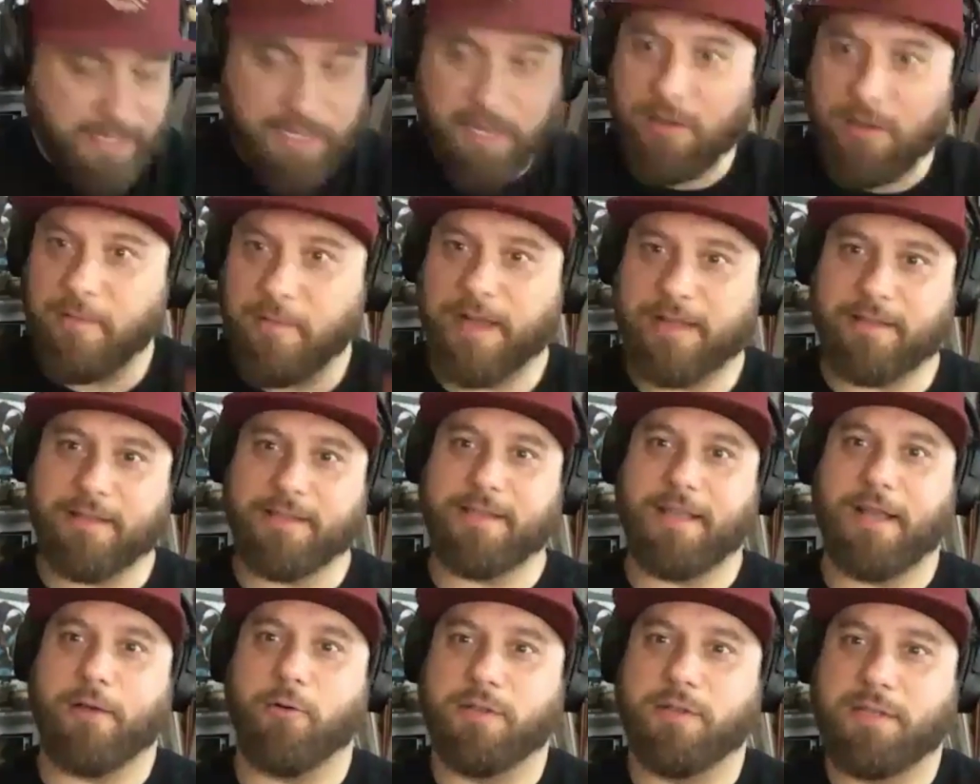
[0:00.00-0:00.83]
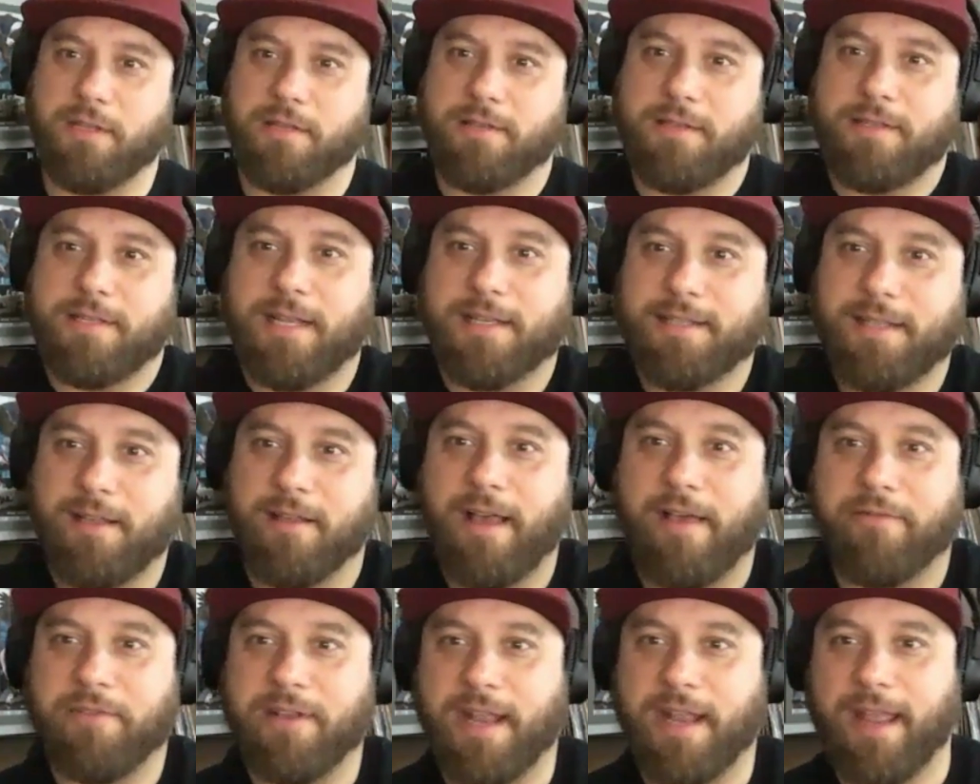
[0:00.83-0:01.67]
hear about this. Was it sex doll
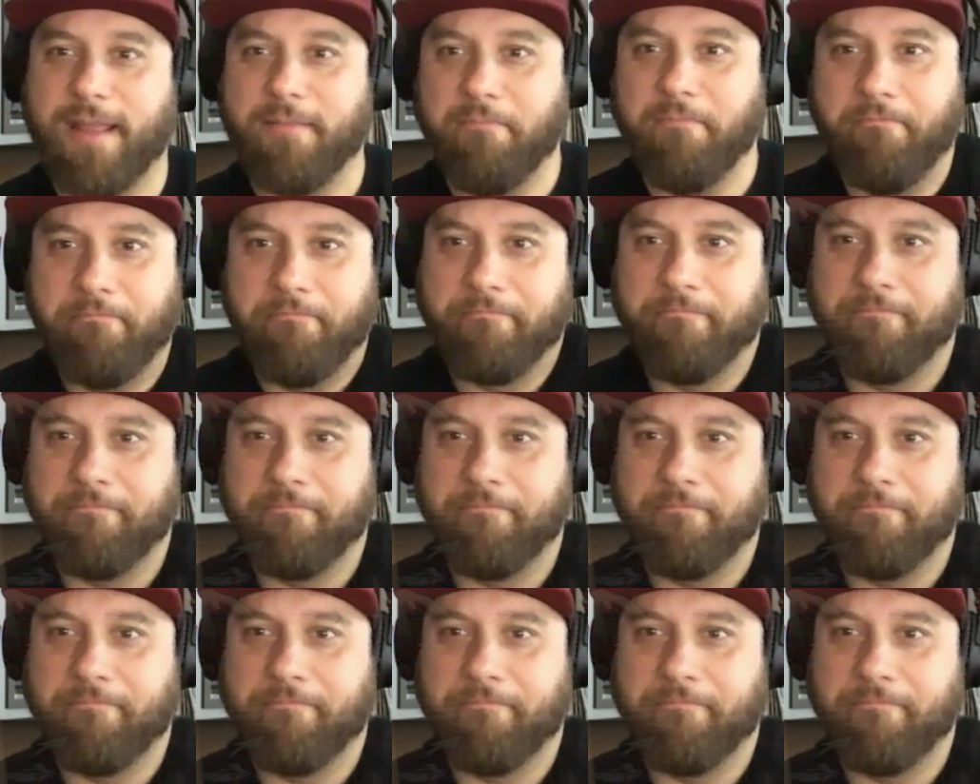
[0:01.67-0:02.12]
have a name?